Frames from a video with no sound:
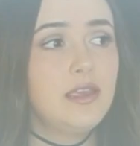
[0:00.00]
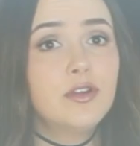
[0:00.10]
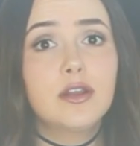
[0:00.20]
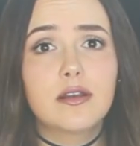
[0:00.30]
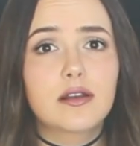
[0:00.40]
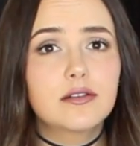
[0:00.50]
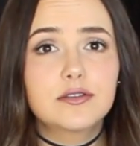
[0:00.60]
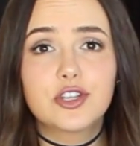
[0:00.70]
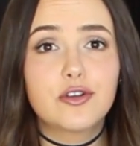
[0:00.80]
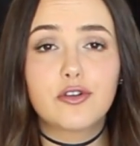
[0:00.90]
Even
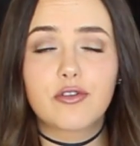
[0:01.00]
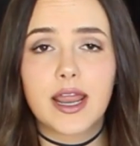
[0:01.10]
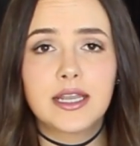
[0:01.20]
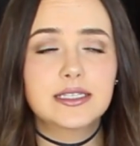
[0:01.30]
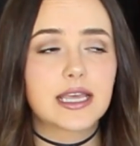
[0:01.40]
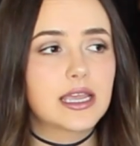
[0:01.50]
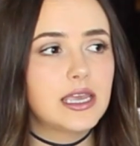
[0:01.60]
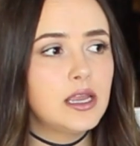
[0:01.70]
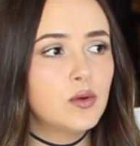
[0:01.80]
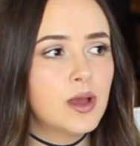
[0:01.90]
certain grains like
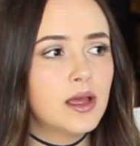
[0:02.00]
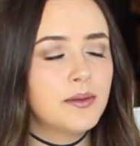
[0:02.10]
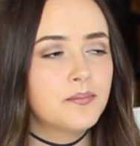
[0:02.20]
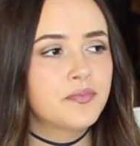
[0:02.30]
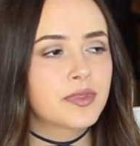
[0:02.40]
quinoa